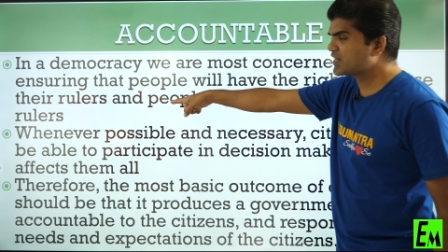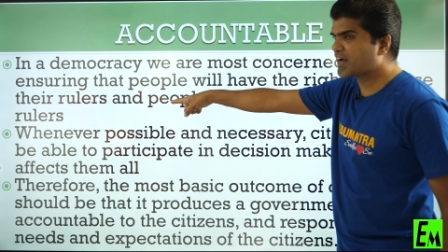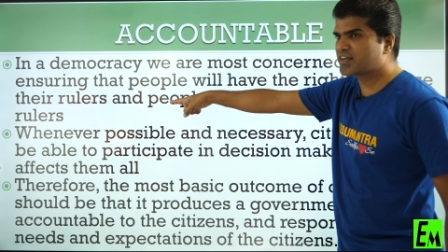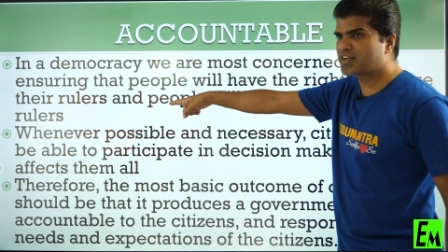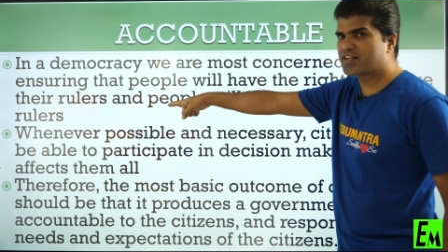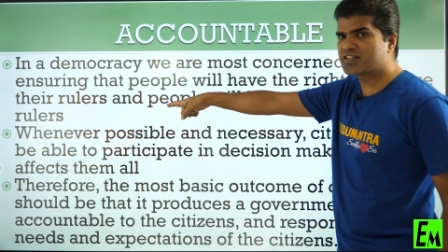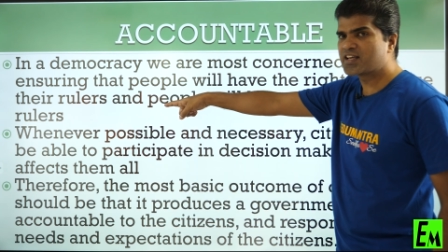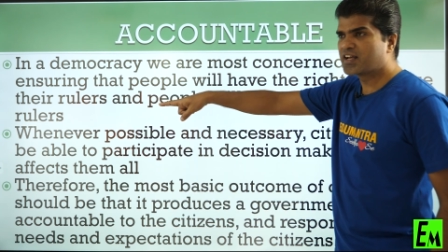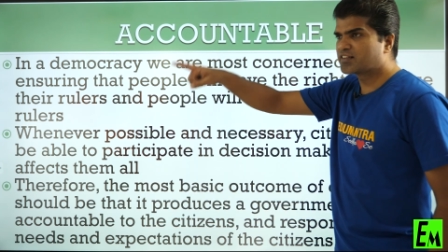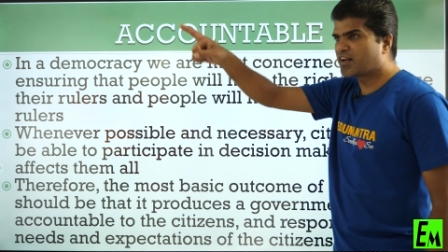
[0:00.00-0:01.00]
that it is
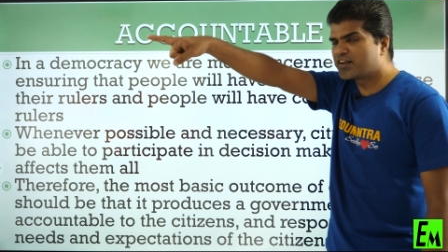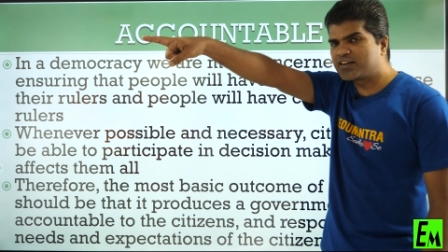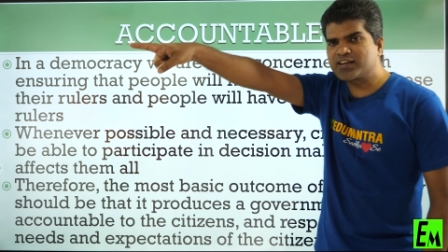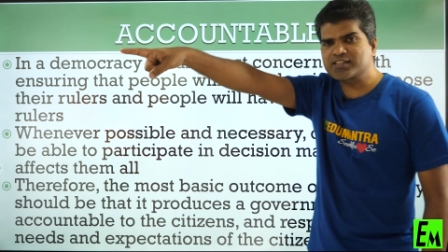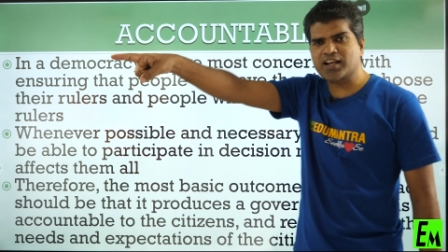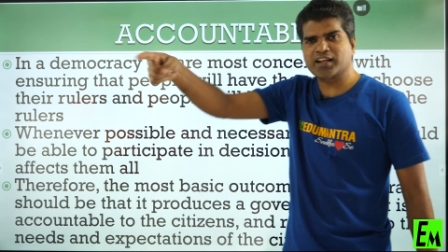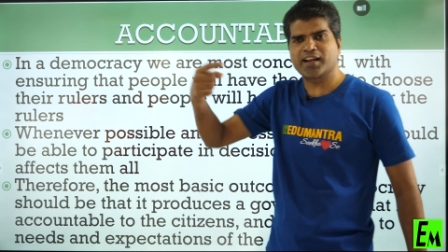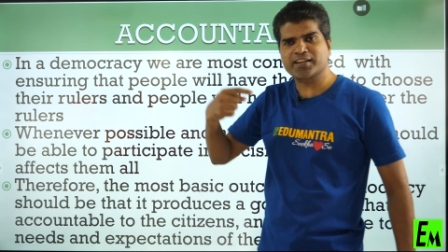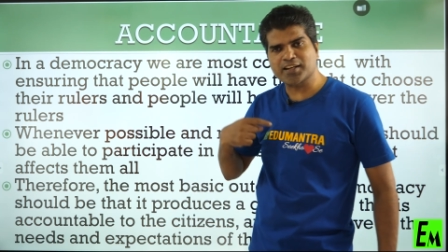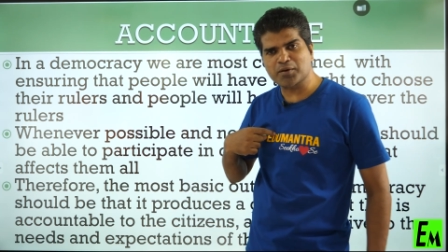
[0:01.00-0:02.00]
the leaders are
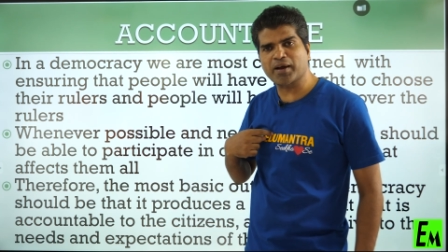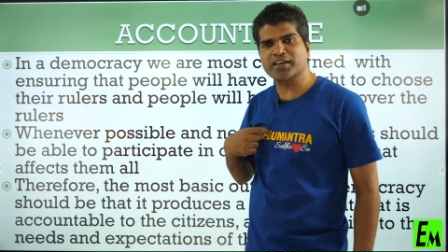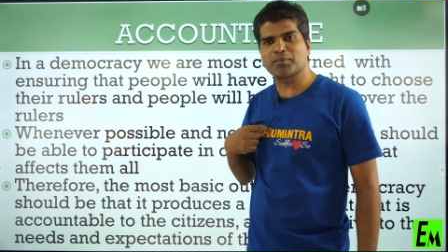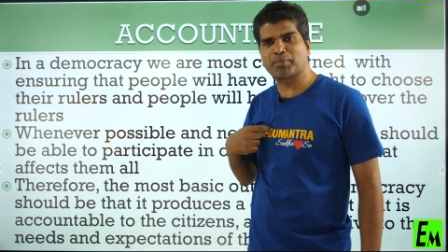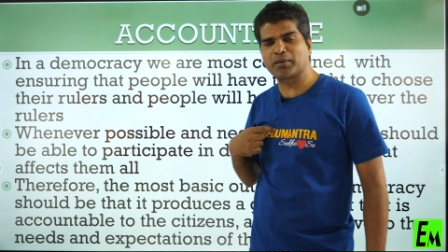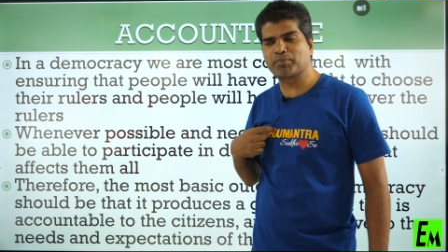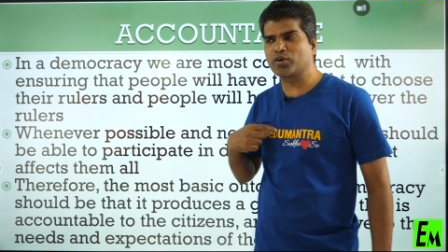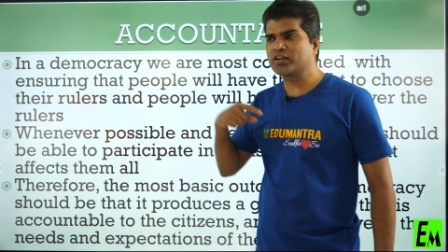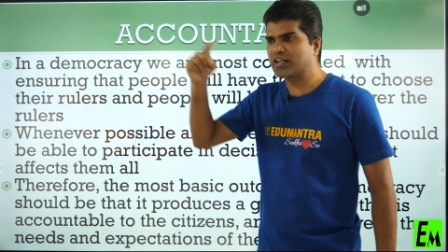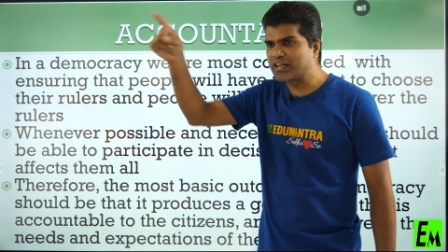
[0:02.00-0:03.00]
elected by the
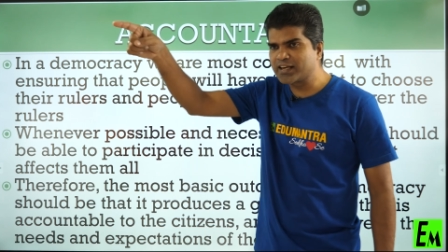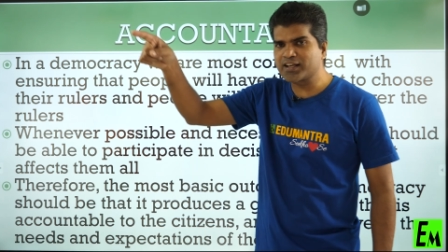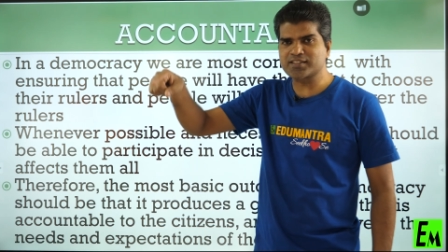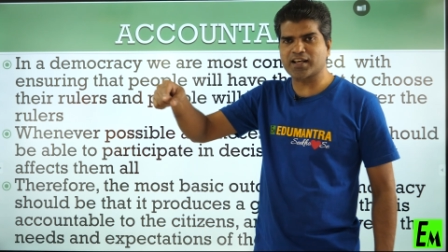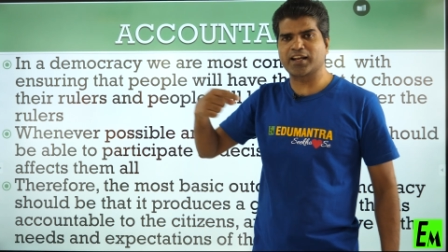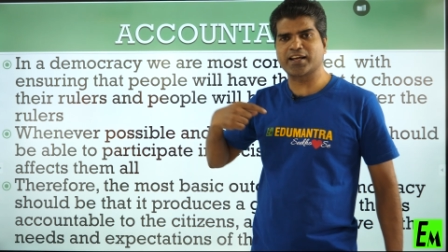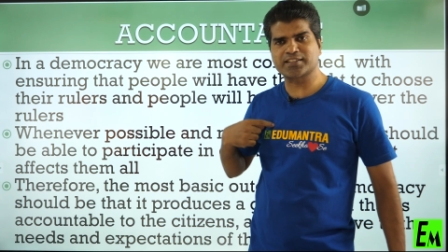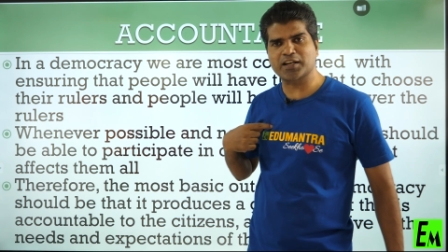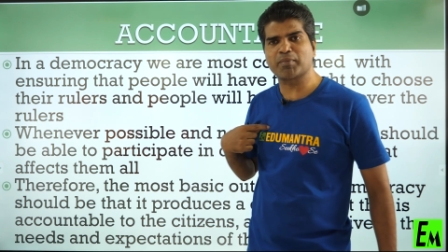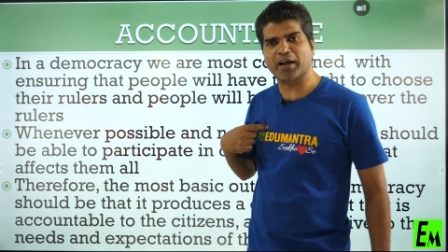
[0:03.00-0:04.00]
people, the leaders are
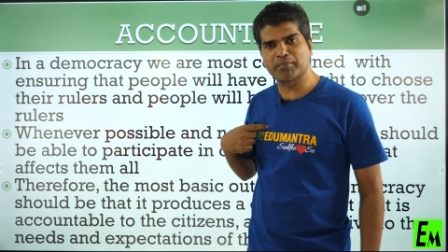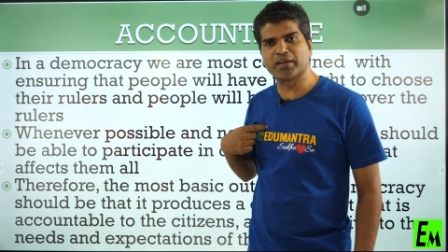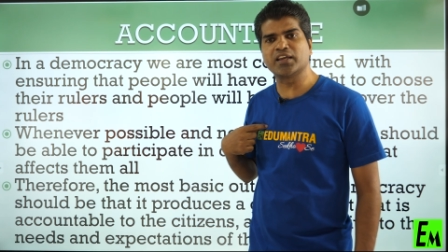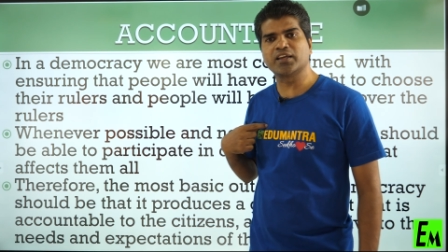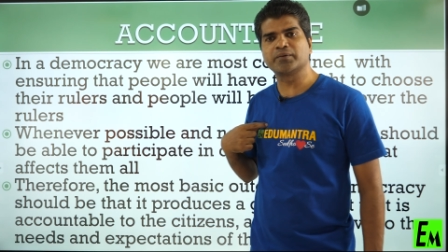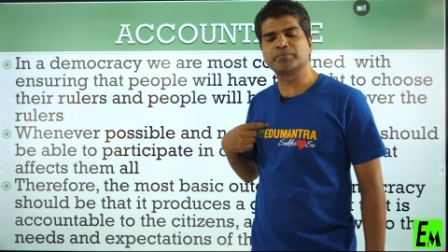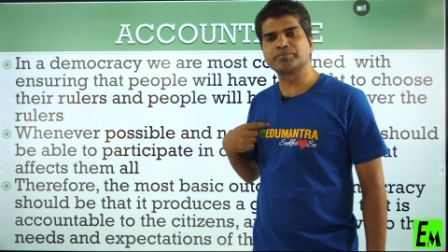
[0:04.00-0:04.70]
elected by me,